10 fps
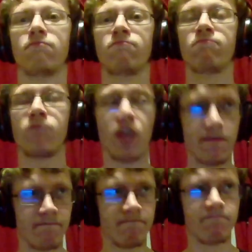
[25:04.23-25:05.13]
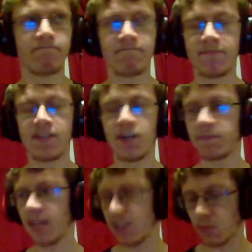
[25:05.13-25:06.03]
yep,
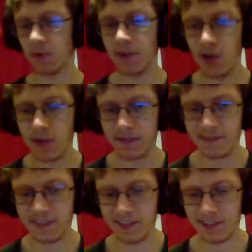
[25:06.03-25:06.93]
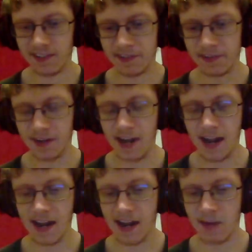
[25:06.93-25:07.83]
that's where we're going.
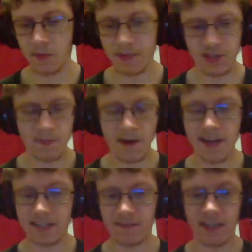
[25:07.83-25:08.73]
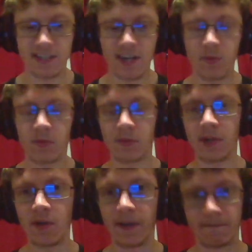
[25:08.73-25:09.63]
I will be surprised if that's not where we're
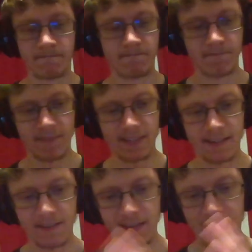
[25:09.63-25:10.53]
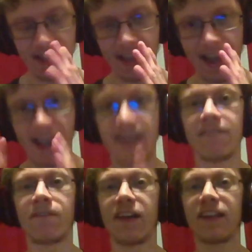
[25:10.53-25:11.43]
going. And it
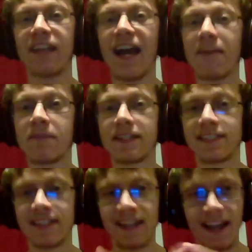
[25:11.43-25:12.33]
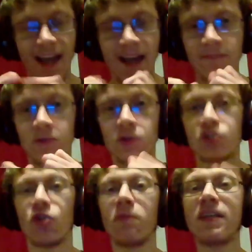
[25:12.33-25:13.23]
finally happened. After
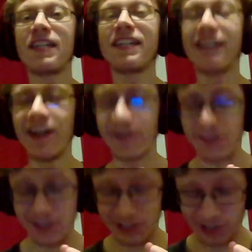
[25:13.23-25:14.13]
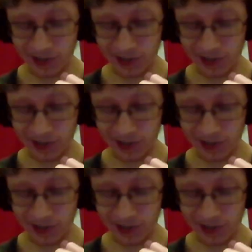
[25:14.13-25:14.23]
so many years.